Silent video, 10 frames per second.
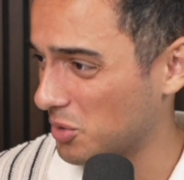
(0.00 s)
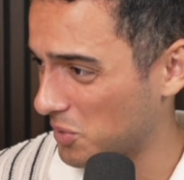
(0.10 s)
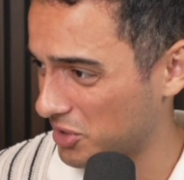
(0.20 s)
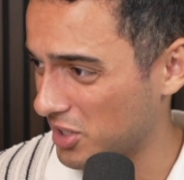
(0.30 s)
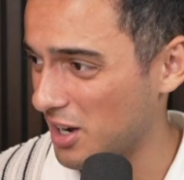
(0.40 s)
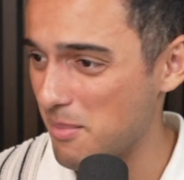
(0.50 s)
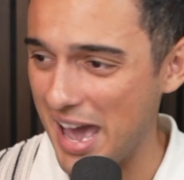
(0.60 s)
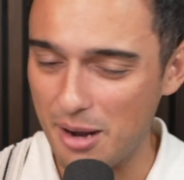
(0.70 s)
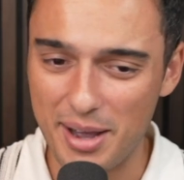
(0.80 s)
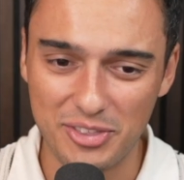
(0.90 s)
and what's good and
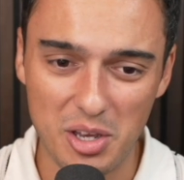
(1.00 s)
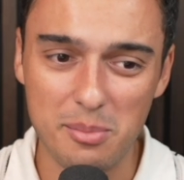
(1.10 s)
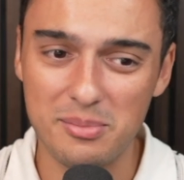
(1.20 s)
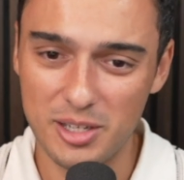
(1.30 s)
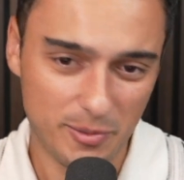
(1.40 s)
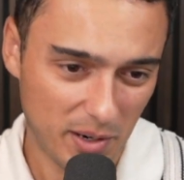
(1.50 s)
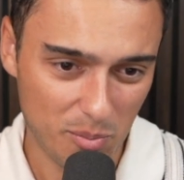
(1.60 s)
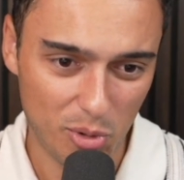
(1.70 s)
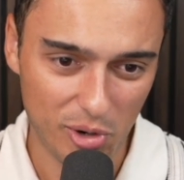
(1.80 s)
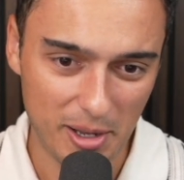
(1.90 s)
bad about them is very
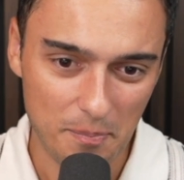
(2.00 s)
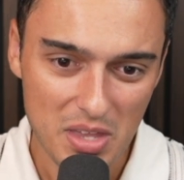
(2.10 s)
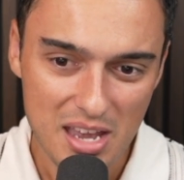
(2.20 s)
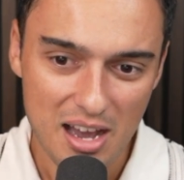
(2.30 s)
important.